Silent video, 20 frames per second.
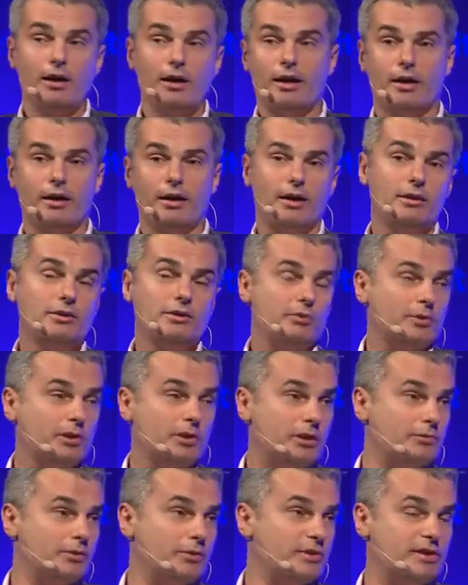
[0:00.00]
And ultimately,
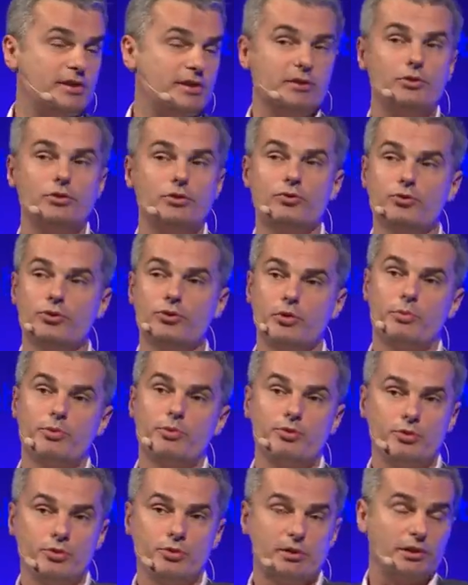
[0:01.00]
we see huge
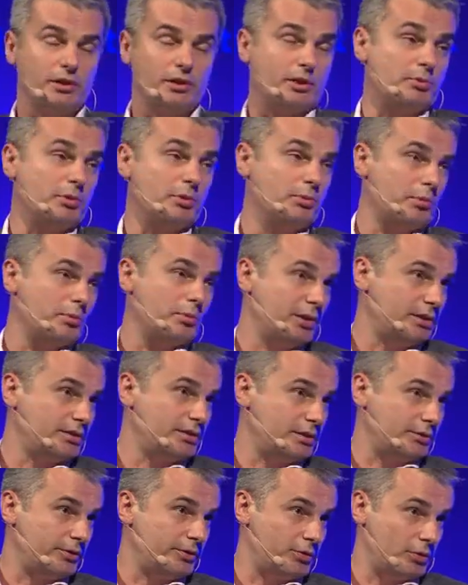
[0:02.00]
opportunity in urban mobility
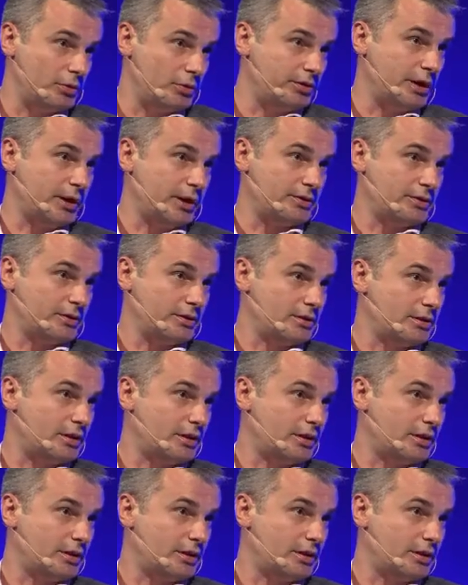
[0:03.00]
with robotaxis,